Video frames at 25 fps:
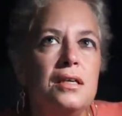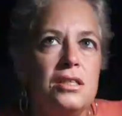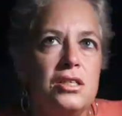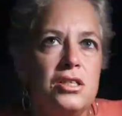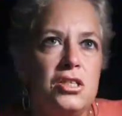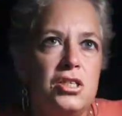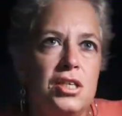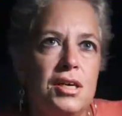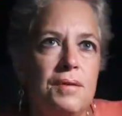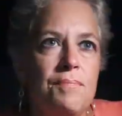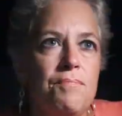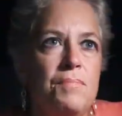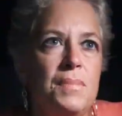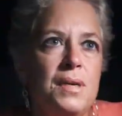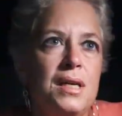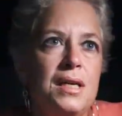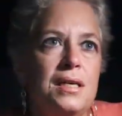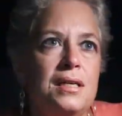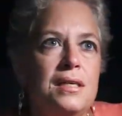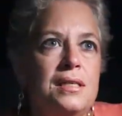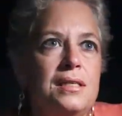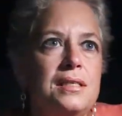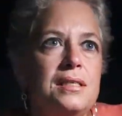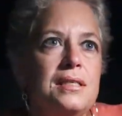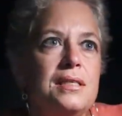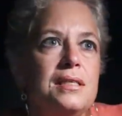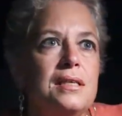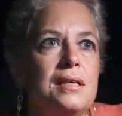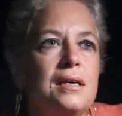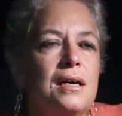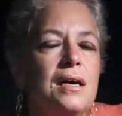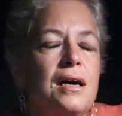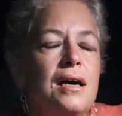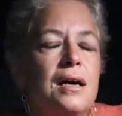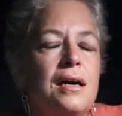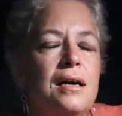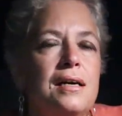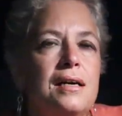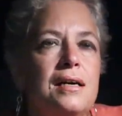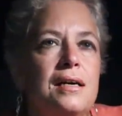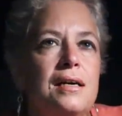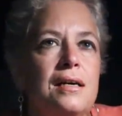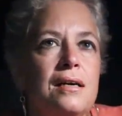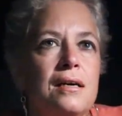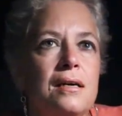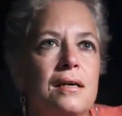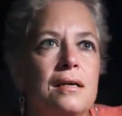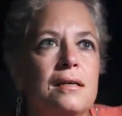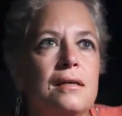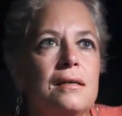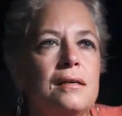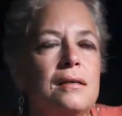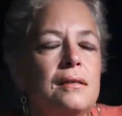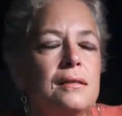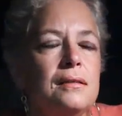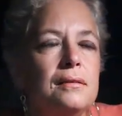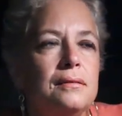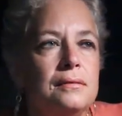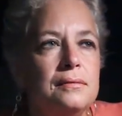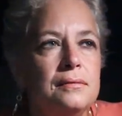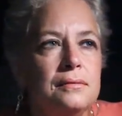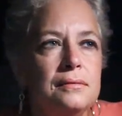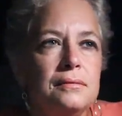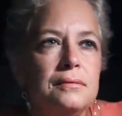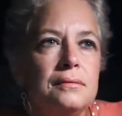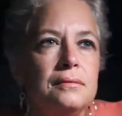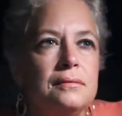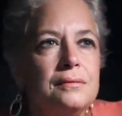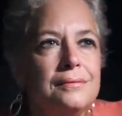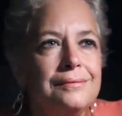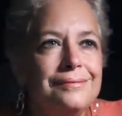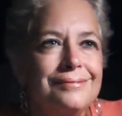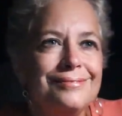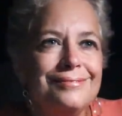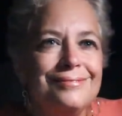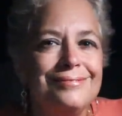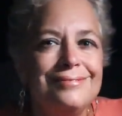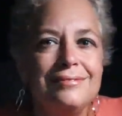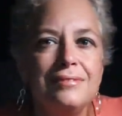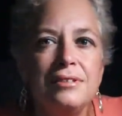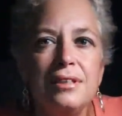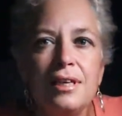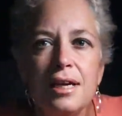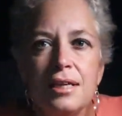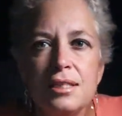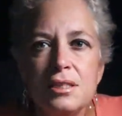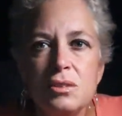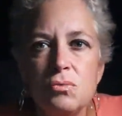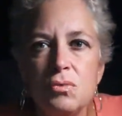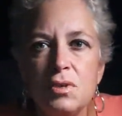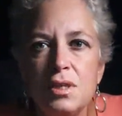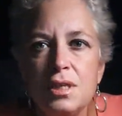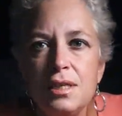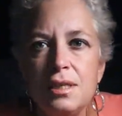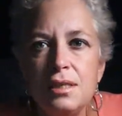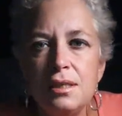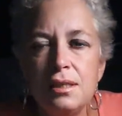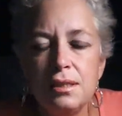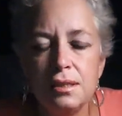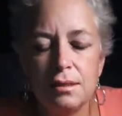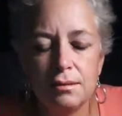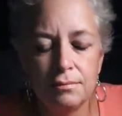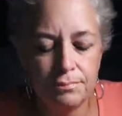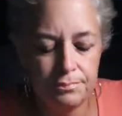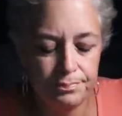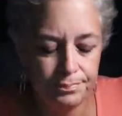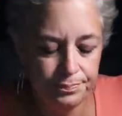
shipment here next week,